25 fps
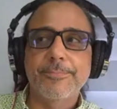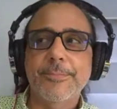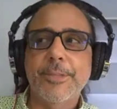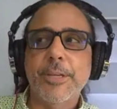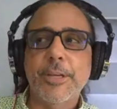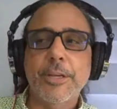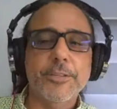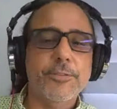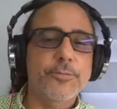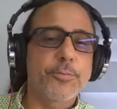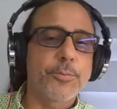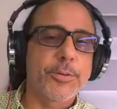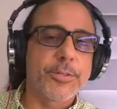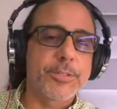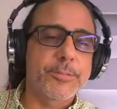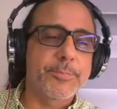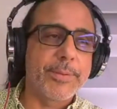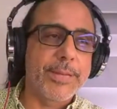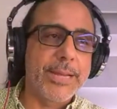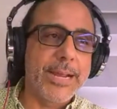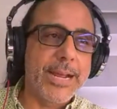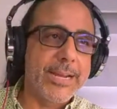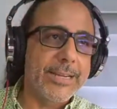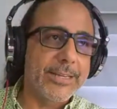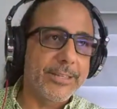cuss words
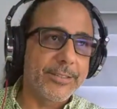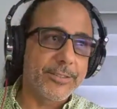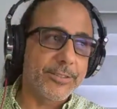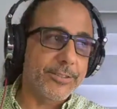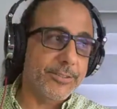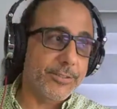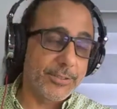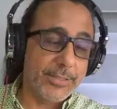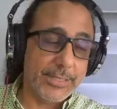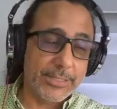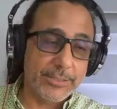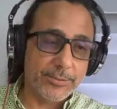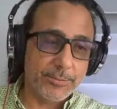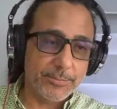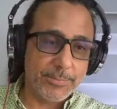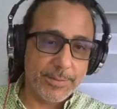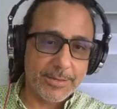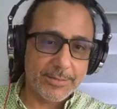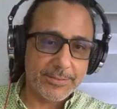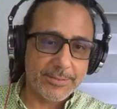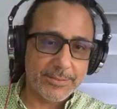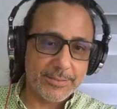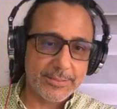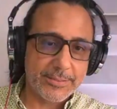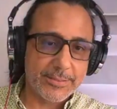behind it just to get your
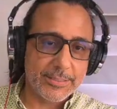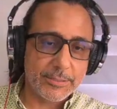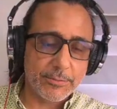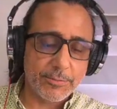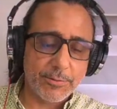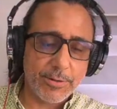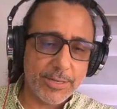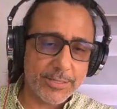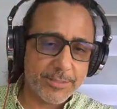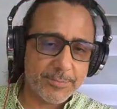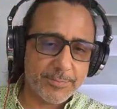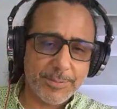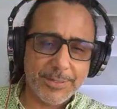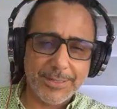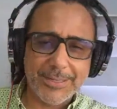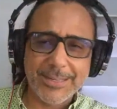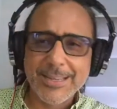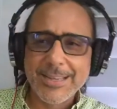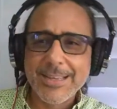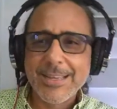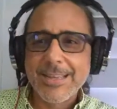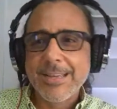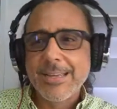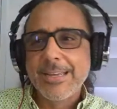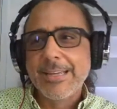message across. But
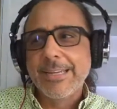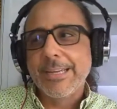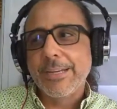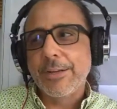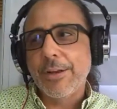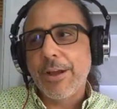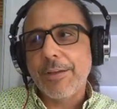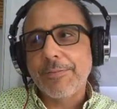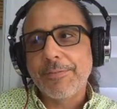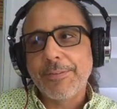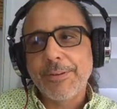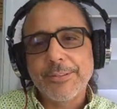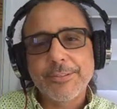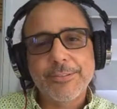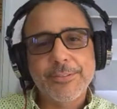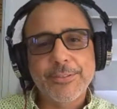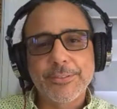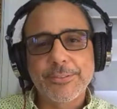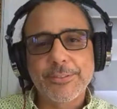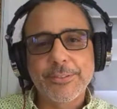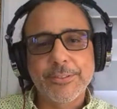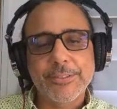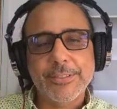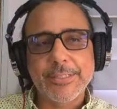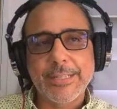I've learned
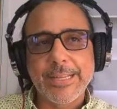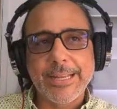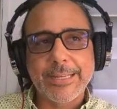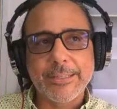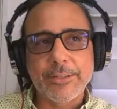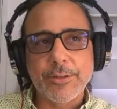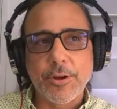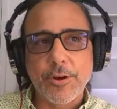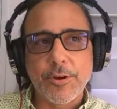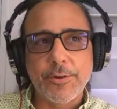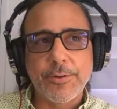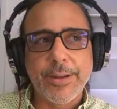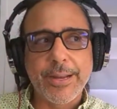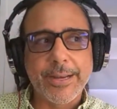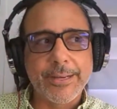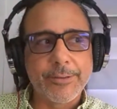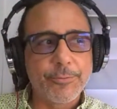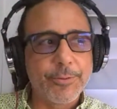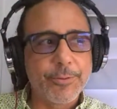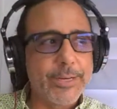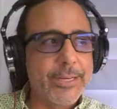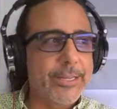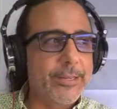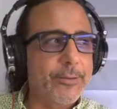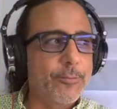to just let go and
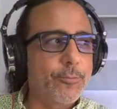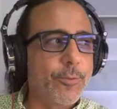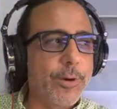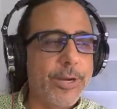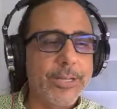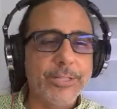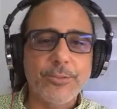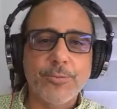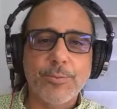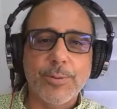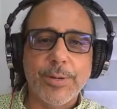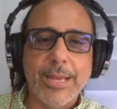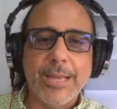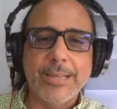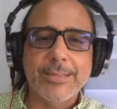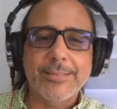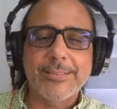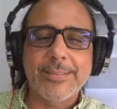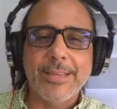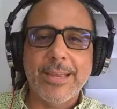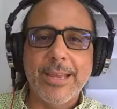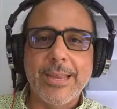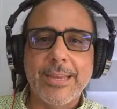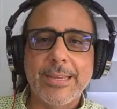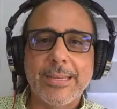really watch what
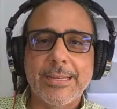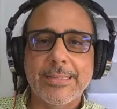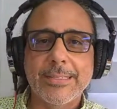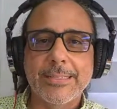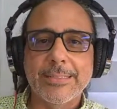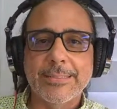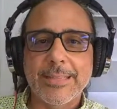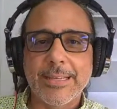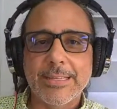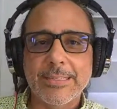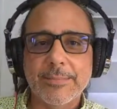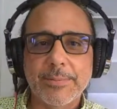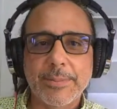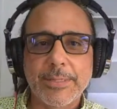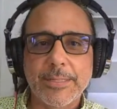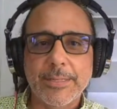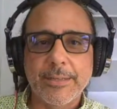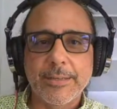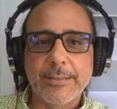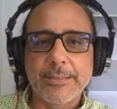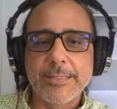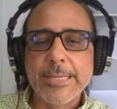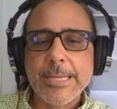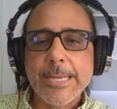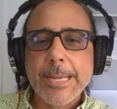I say, in the sense,
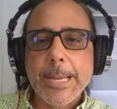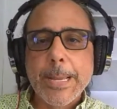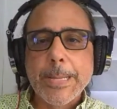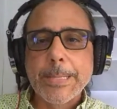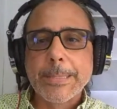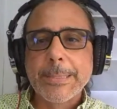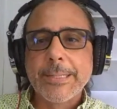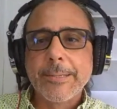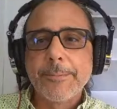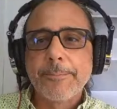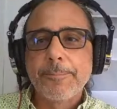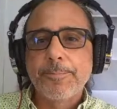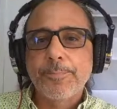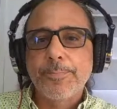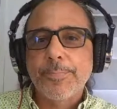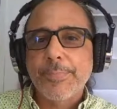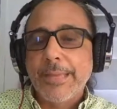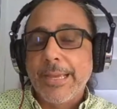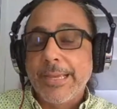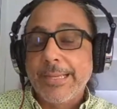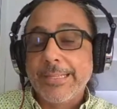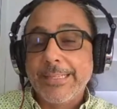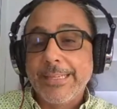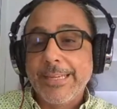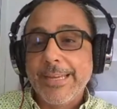because
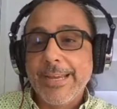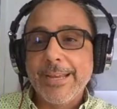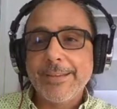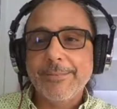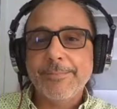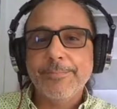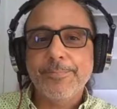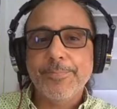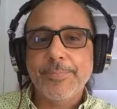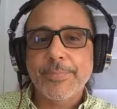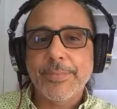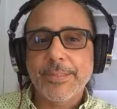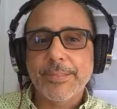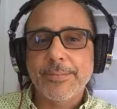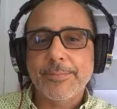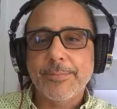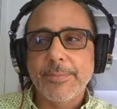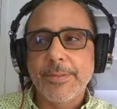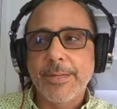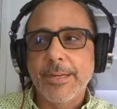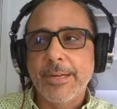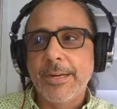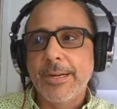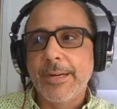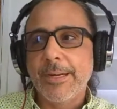in the end,
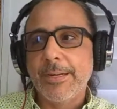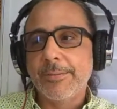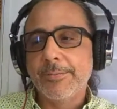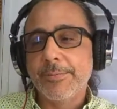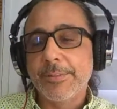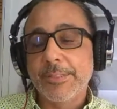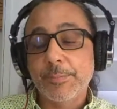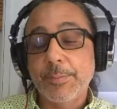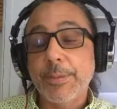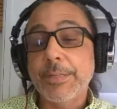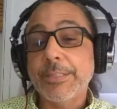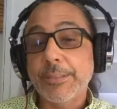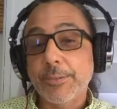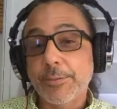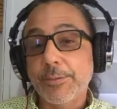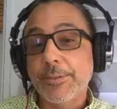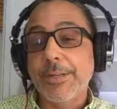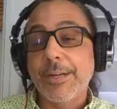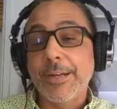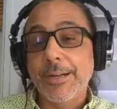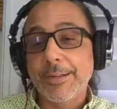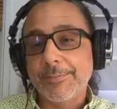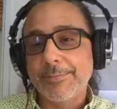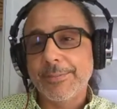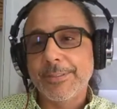
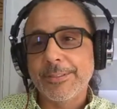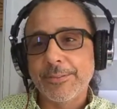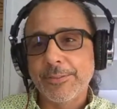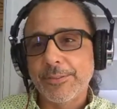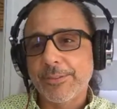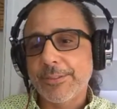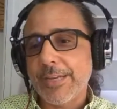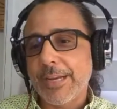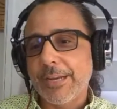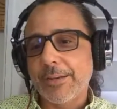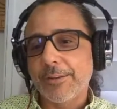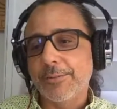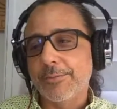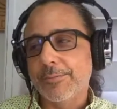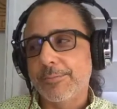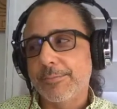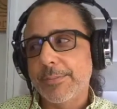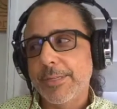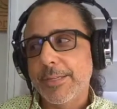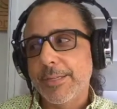especially, and just kind of,